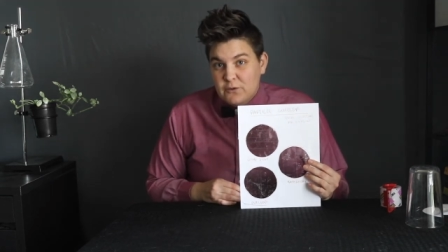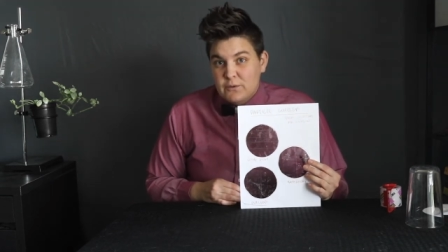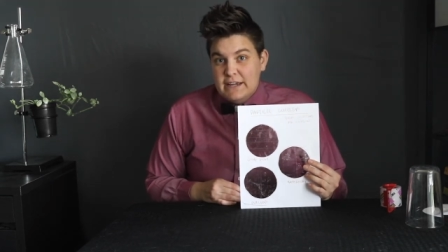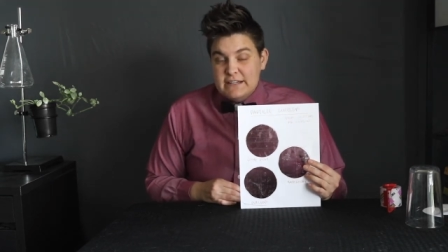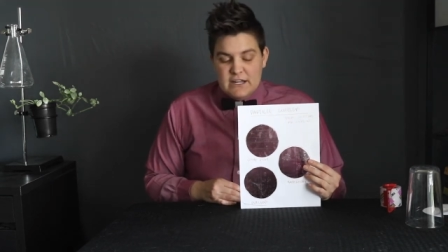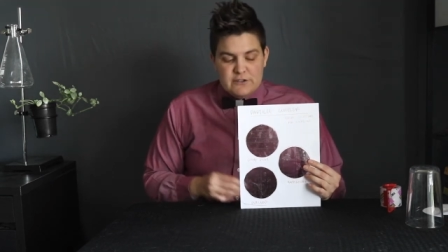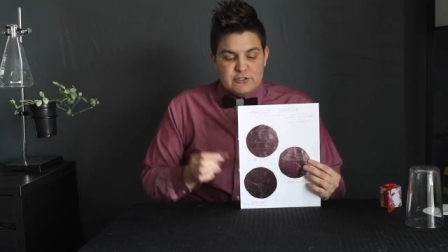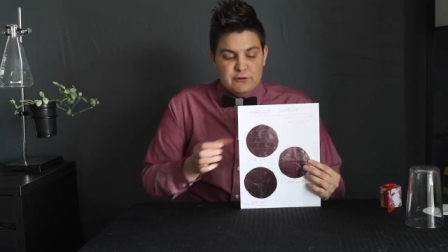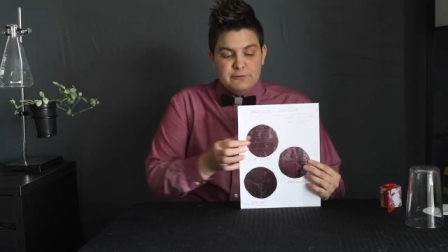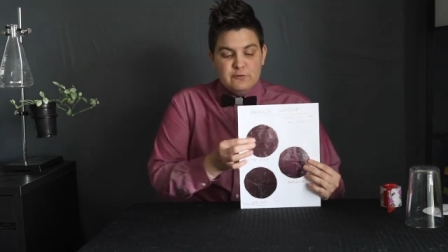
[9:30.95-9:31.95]
Right?
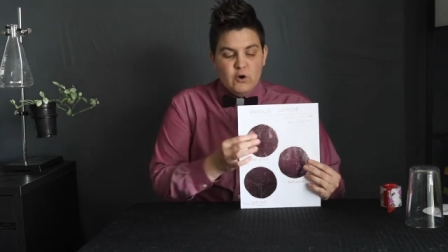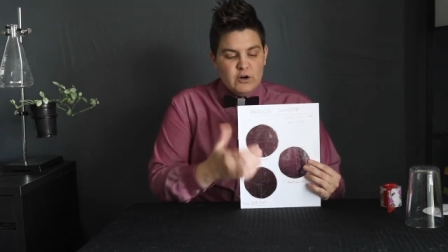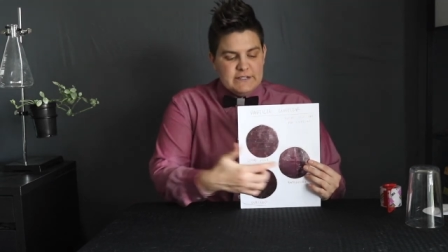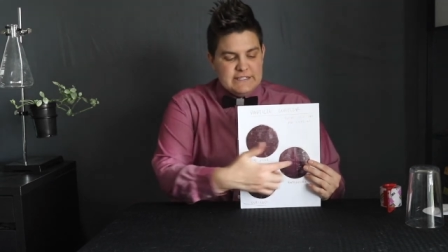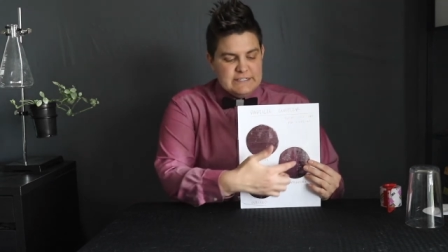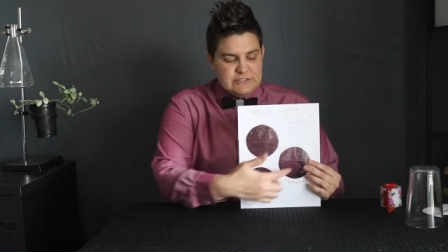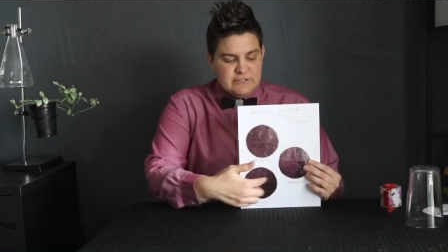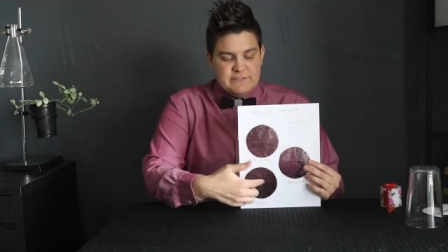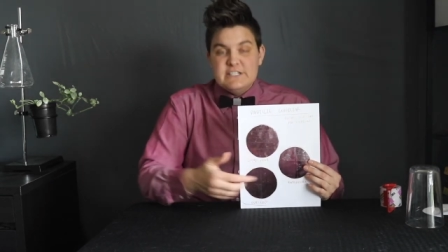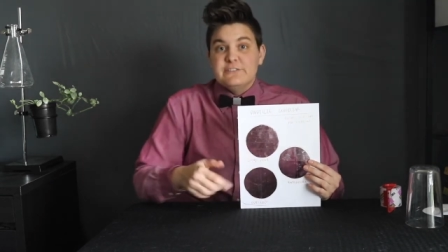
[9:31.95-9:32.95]
So for each
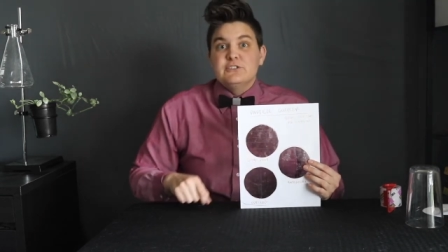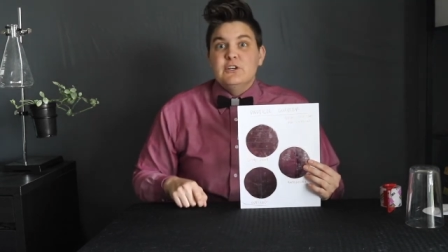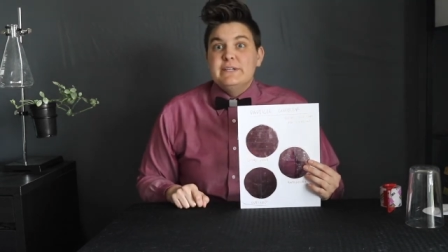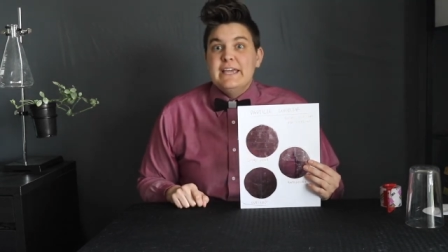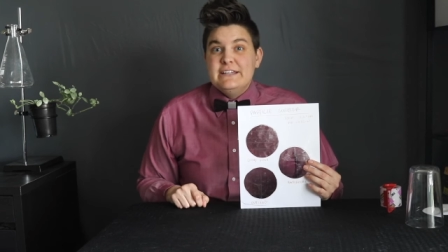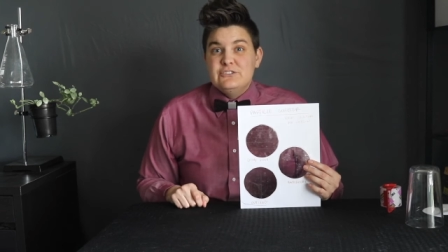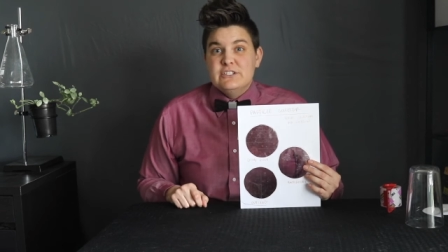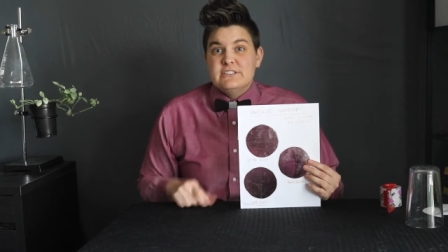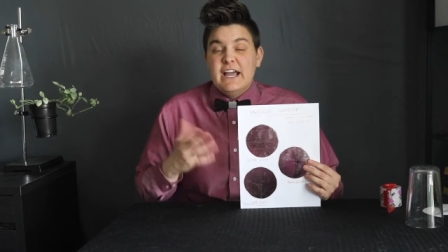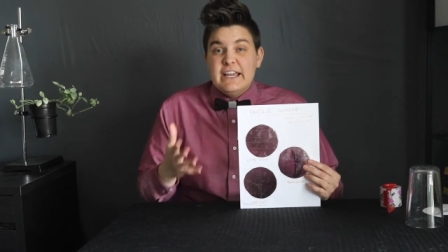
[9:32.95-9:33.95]
of the different
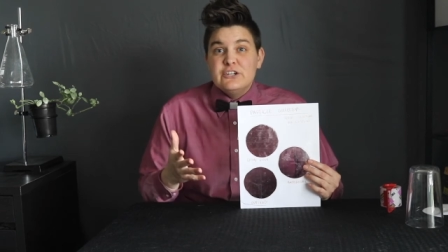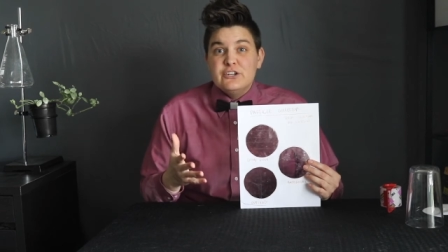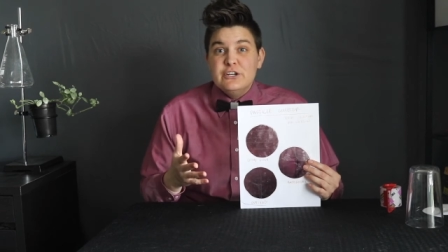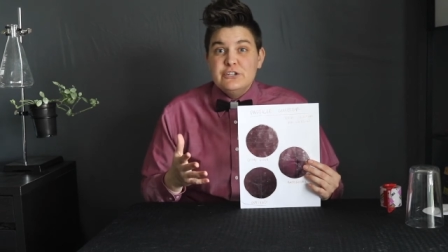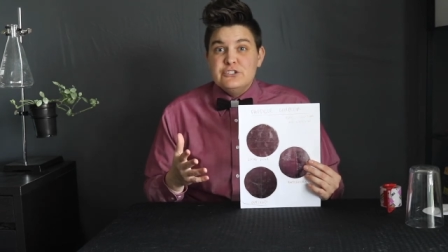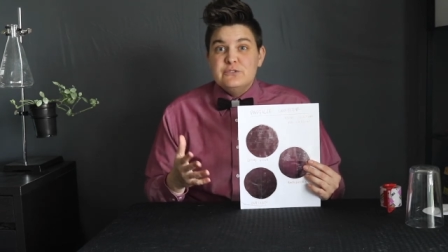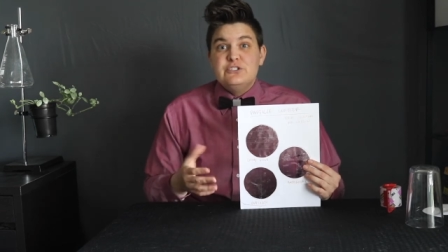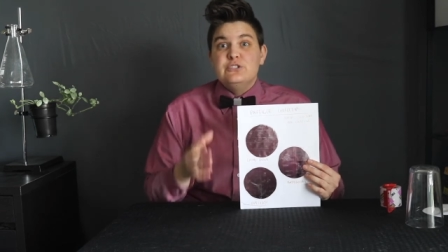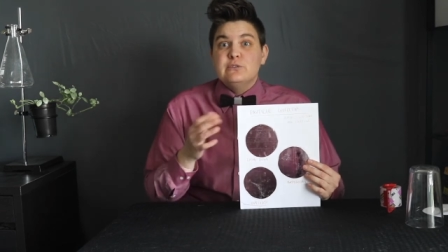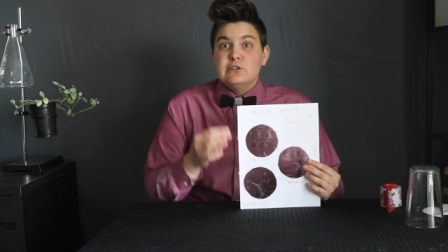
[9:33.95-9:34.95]
locations, I encourage you
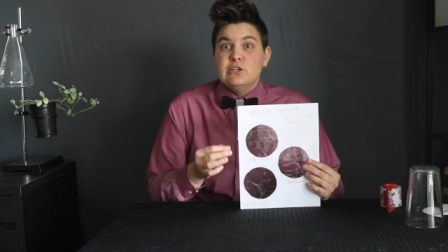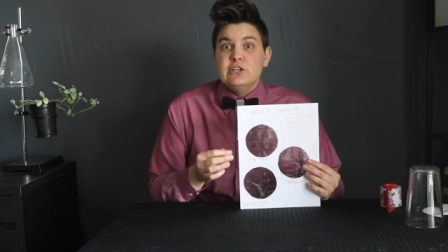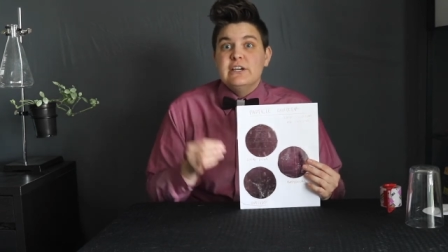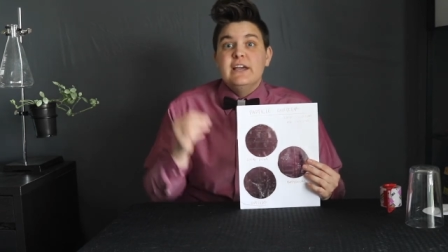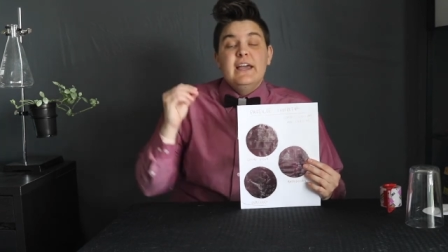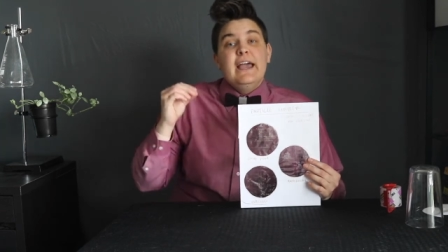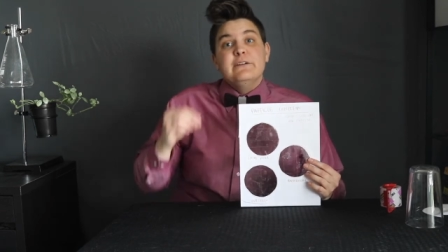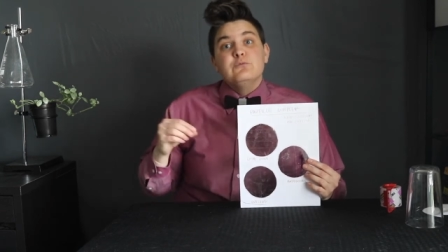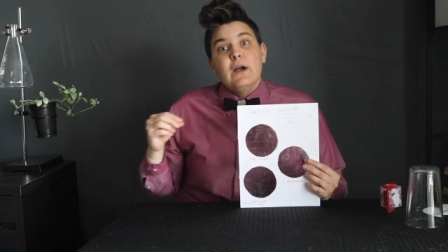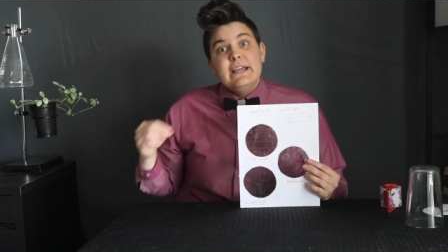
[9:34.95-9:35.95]
to look
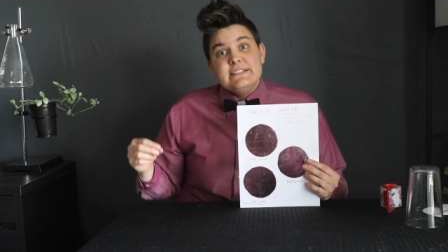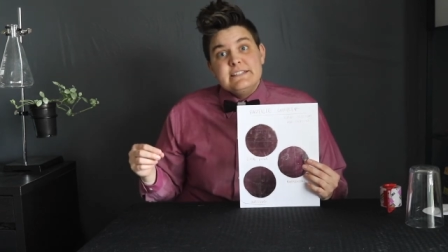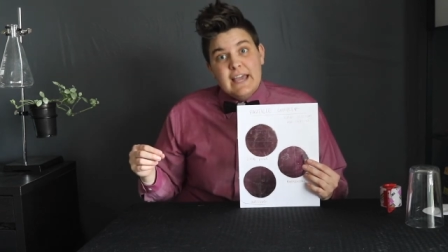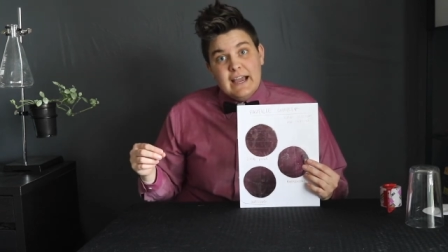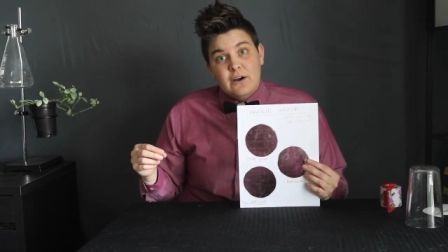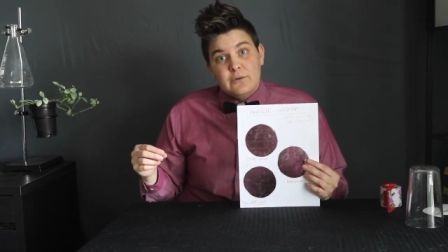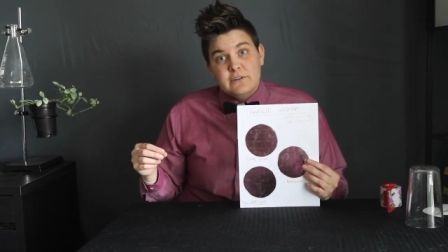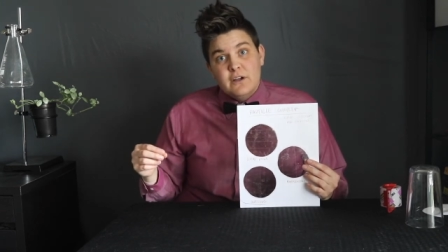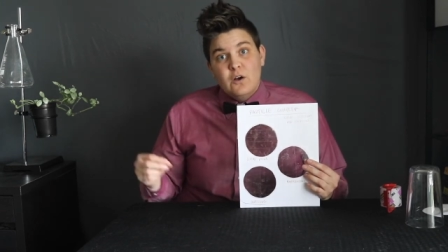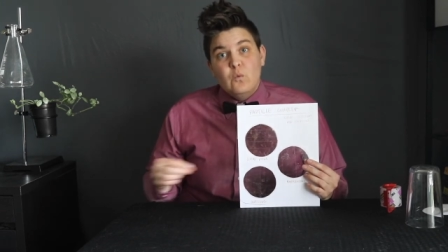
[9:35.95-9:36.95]
and write
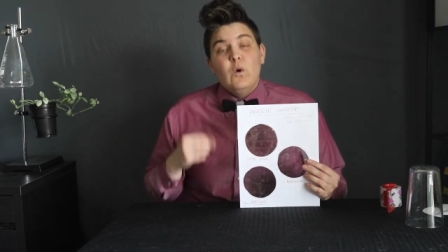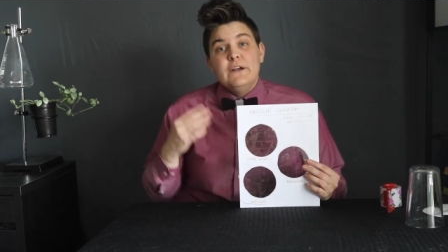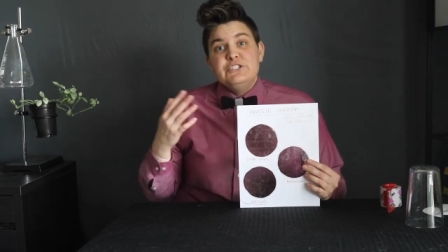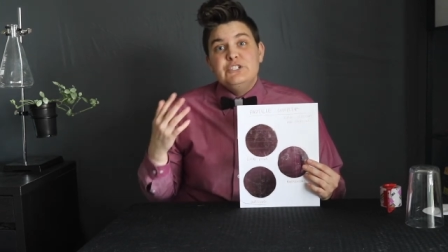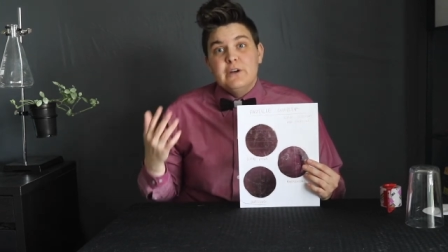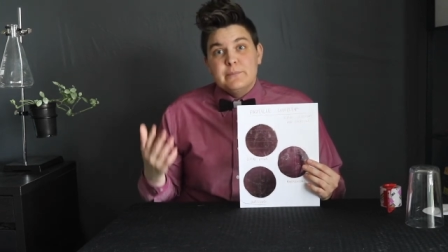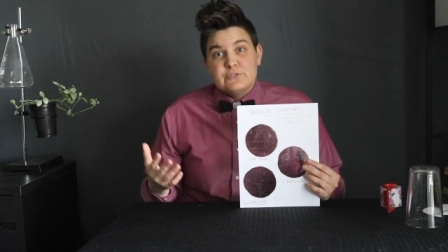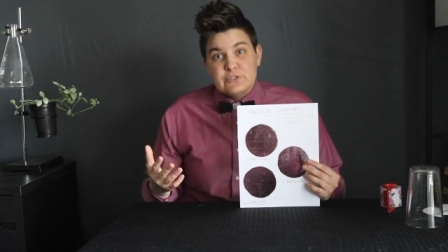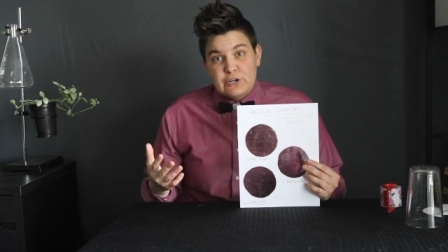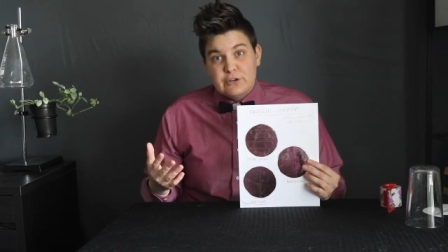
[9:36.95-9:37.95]
down what you
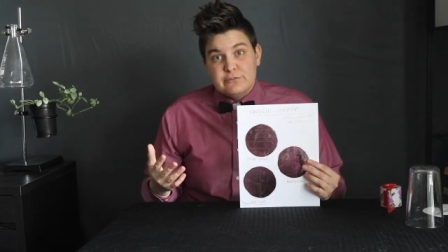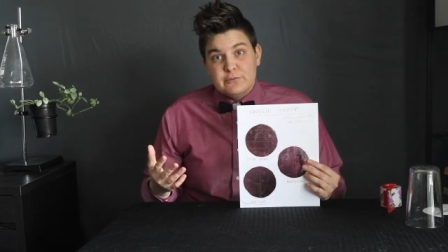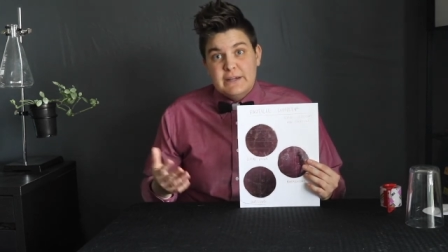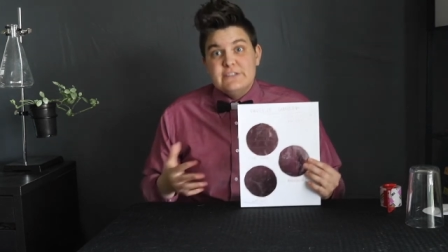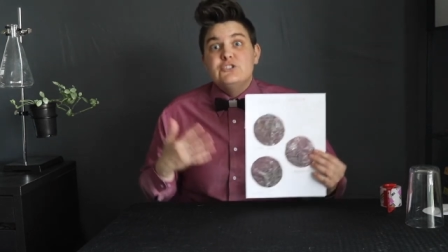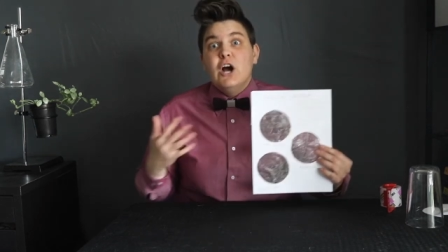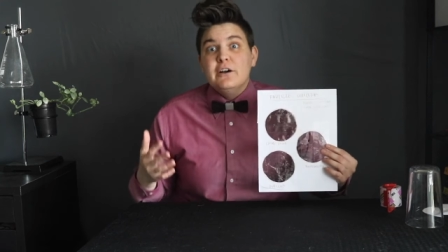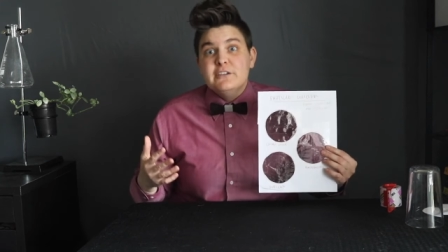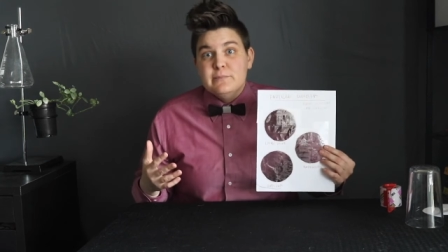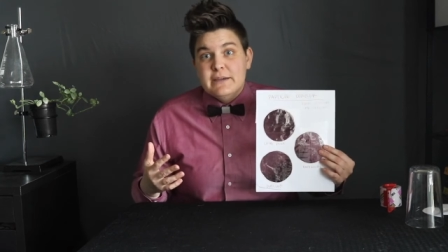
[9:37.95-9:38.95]
observe, right?
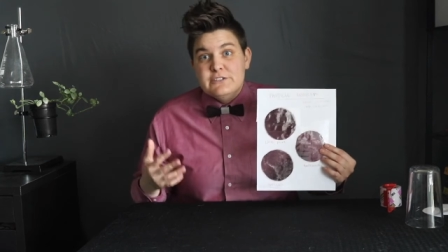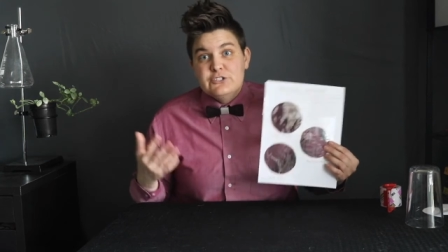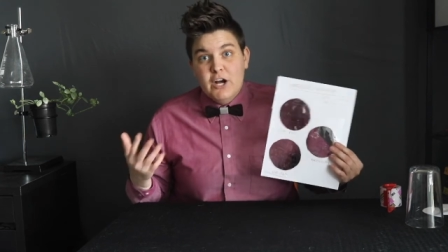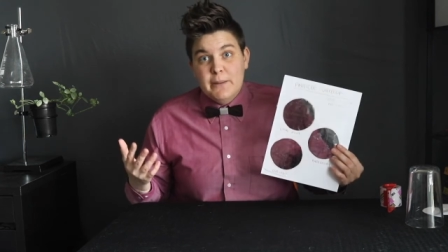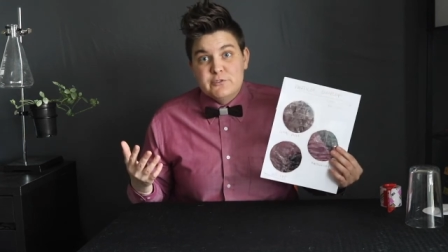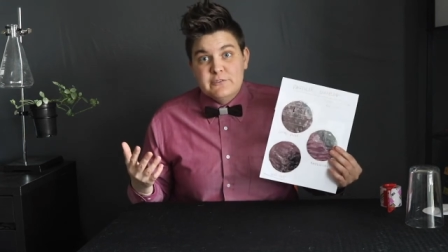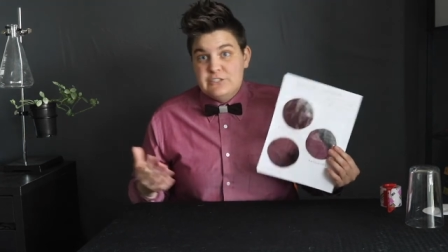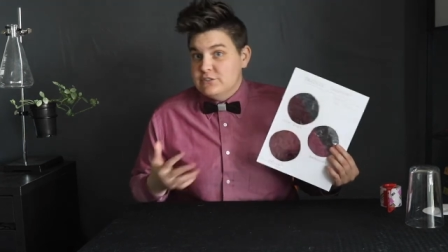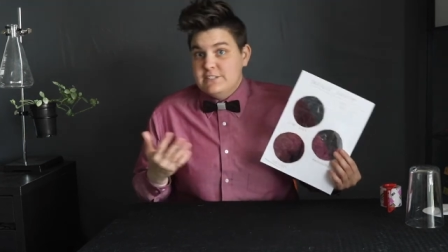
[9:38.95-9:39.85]
Document your observations.